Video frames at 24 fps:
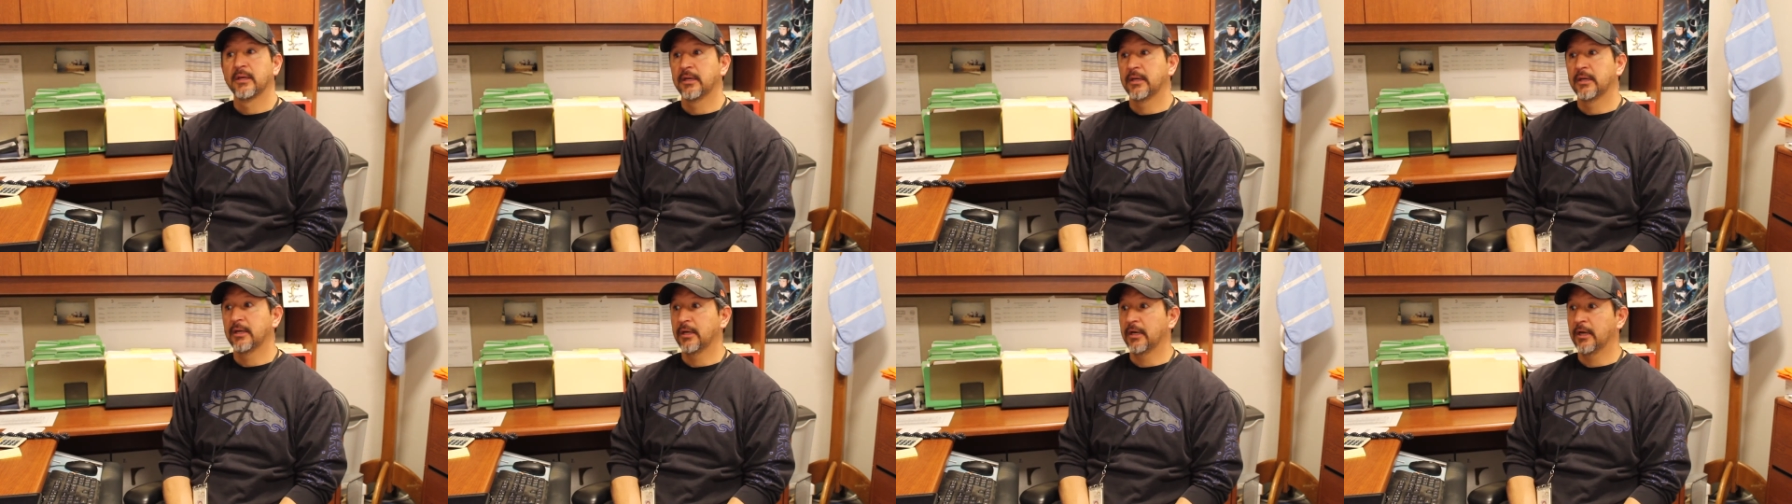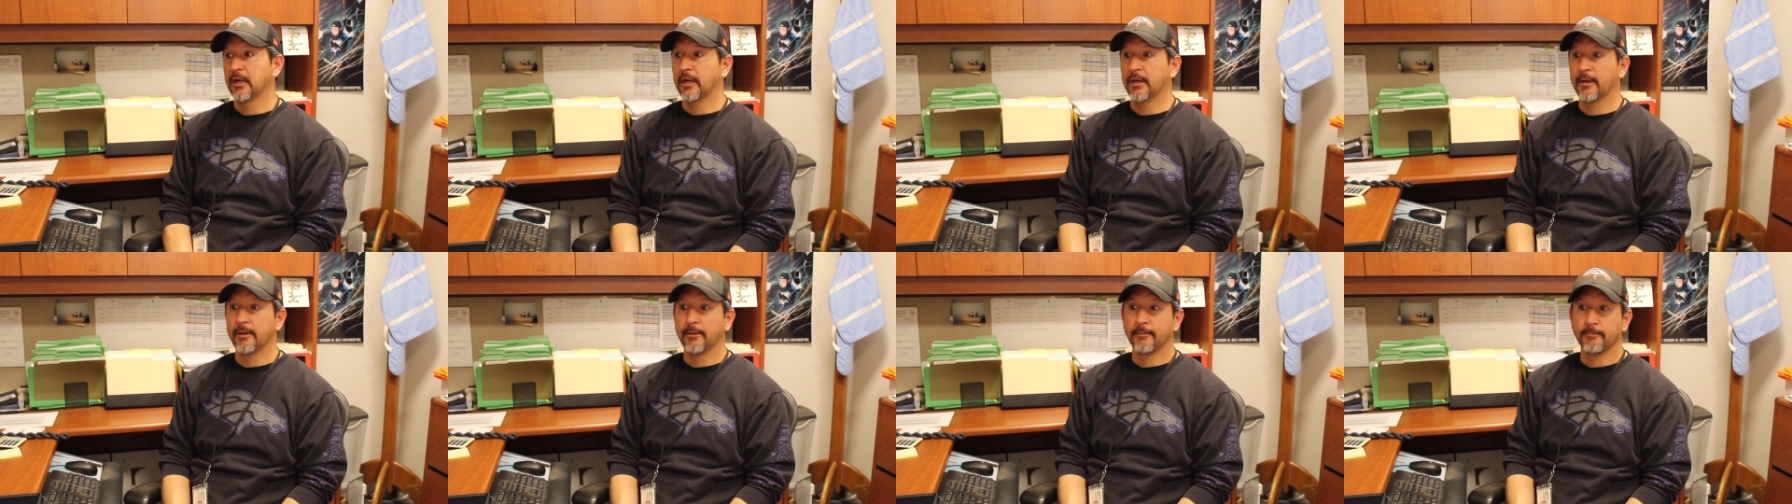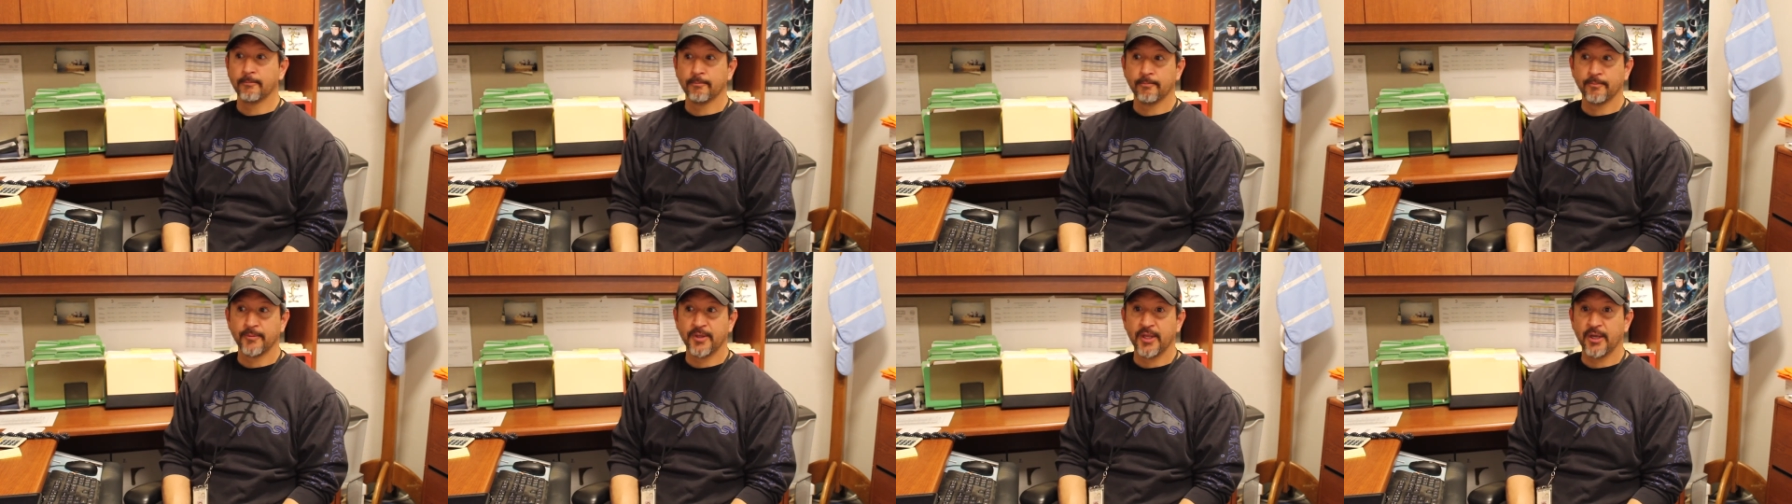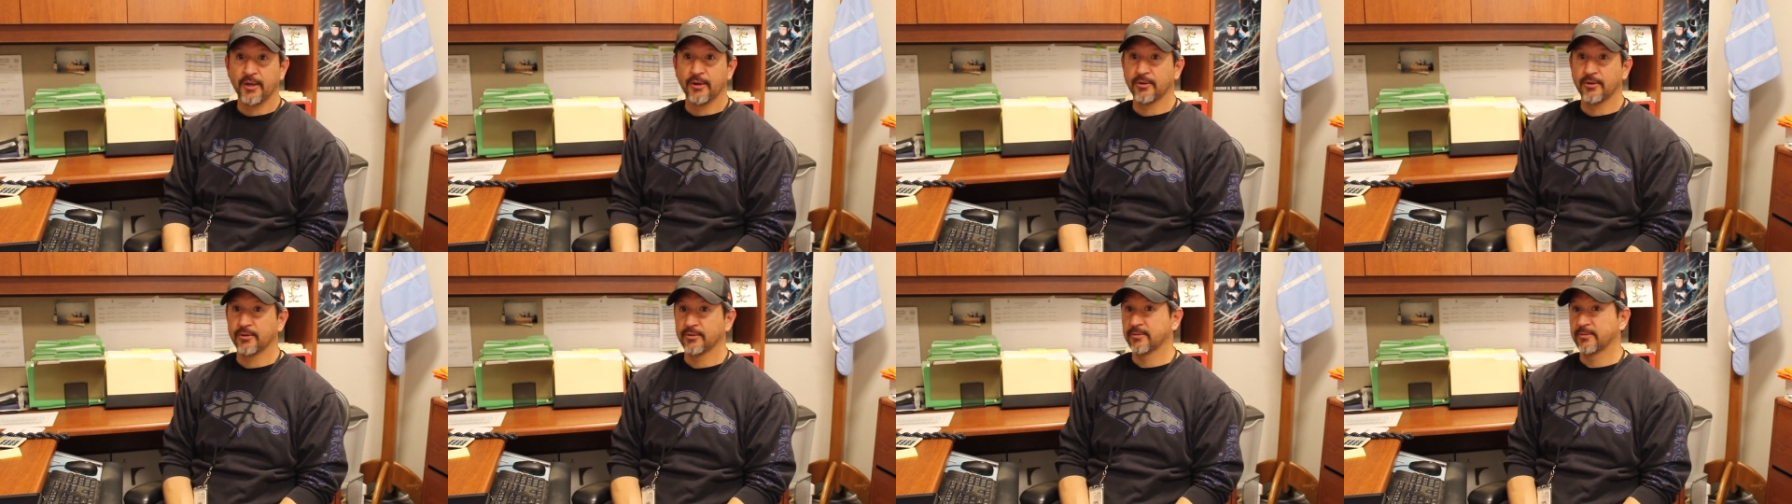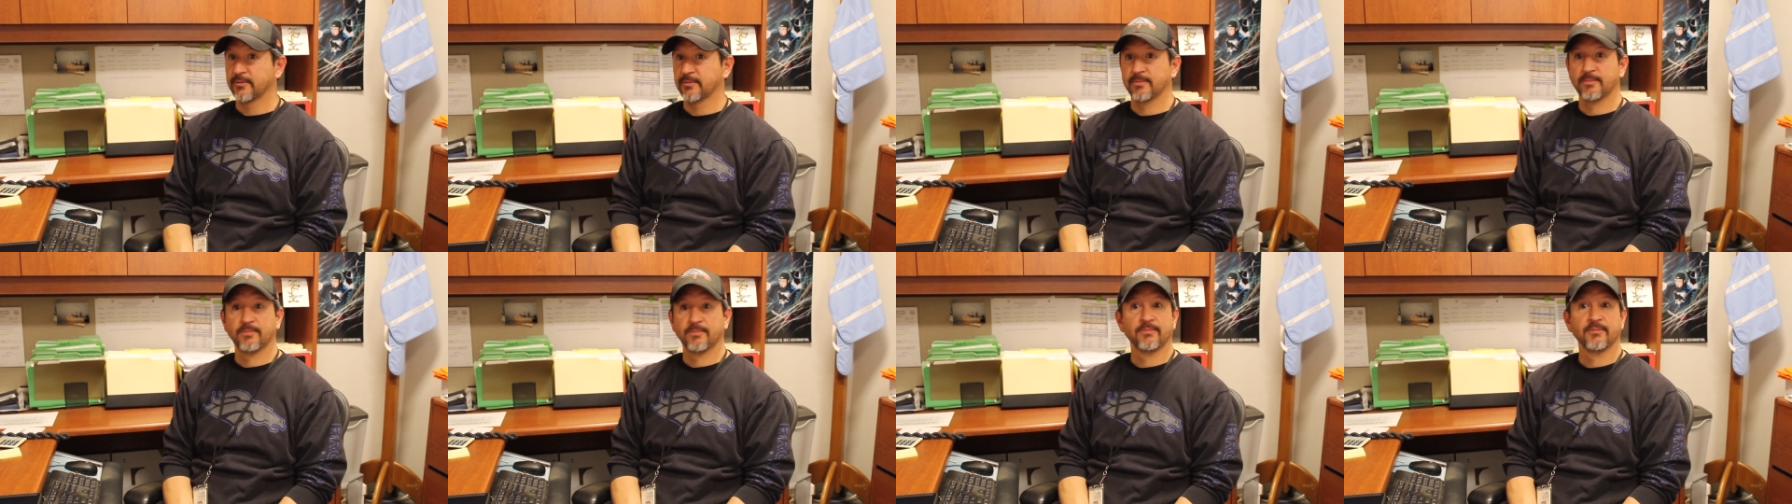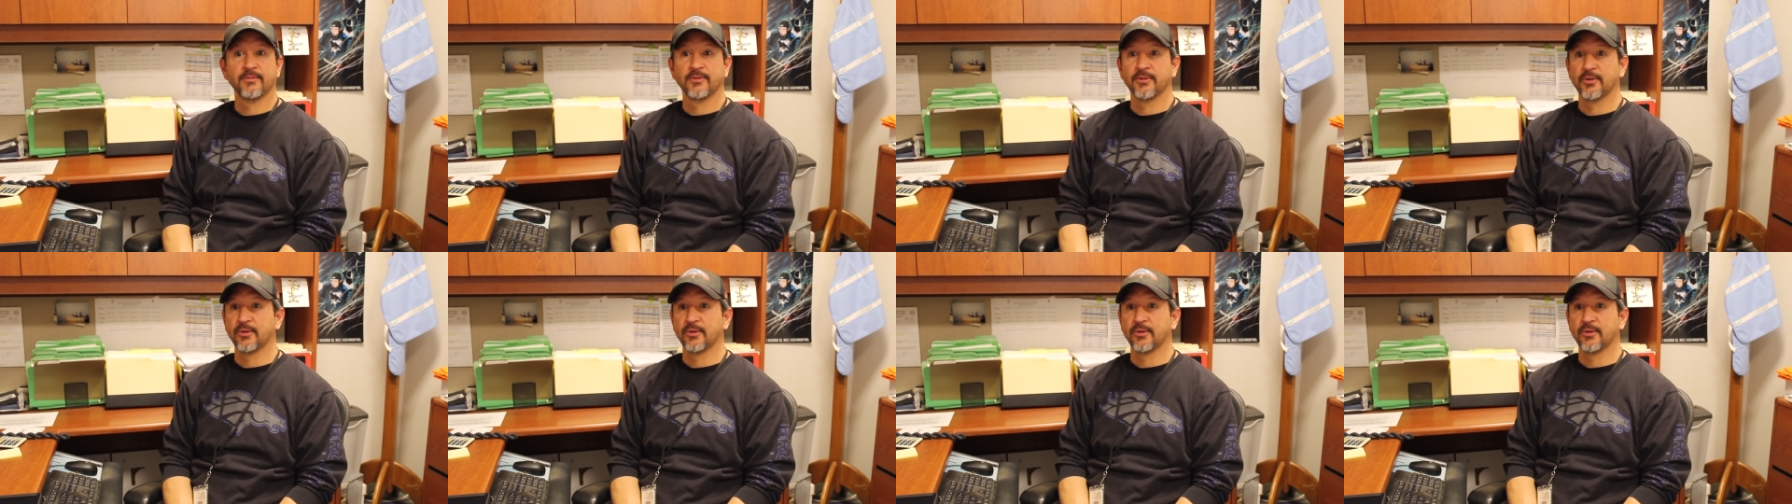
Um, there's, you